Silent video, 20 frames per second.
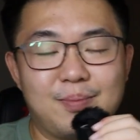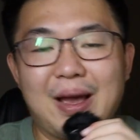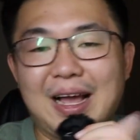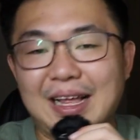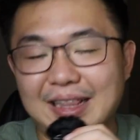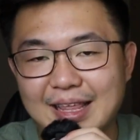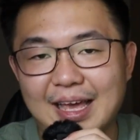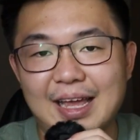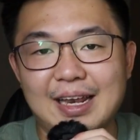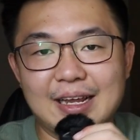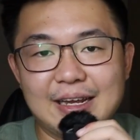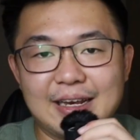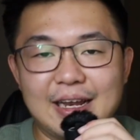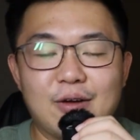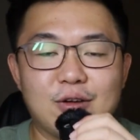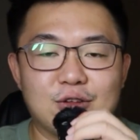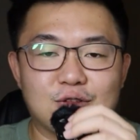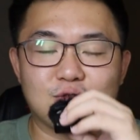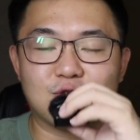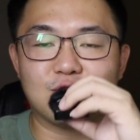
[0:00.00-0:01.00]
Back then, and
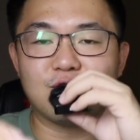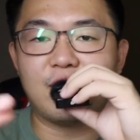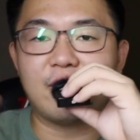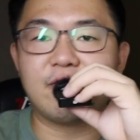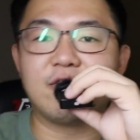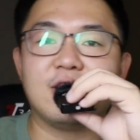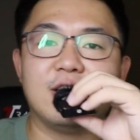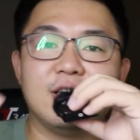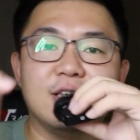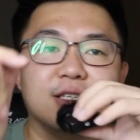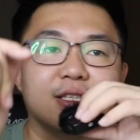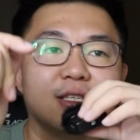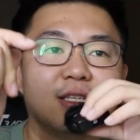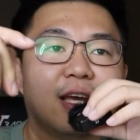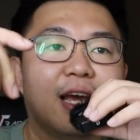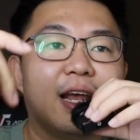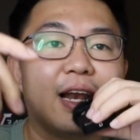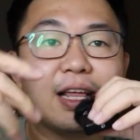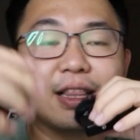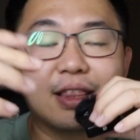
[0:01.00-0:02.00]
now it's also very
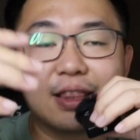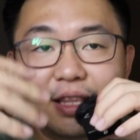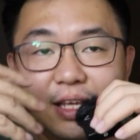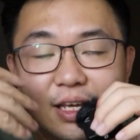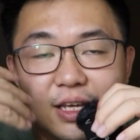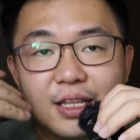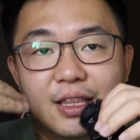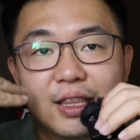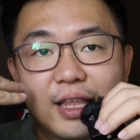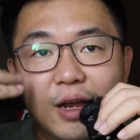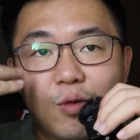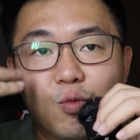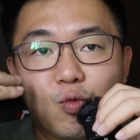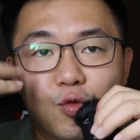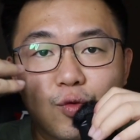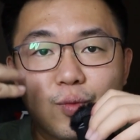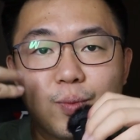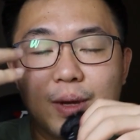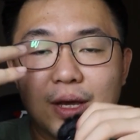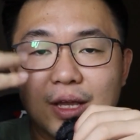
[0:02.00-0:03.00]
easy. And I think that
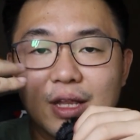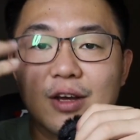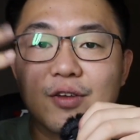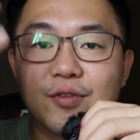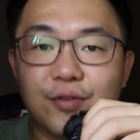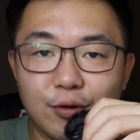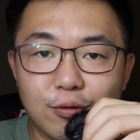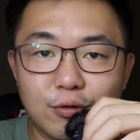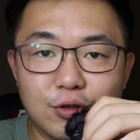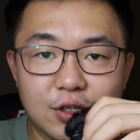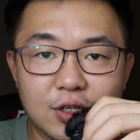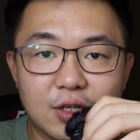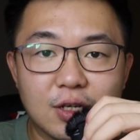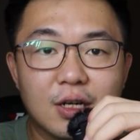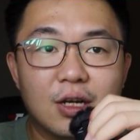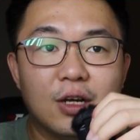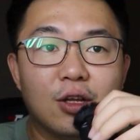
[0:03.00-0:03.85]
would be the future,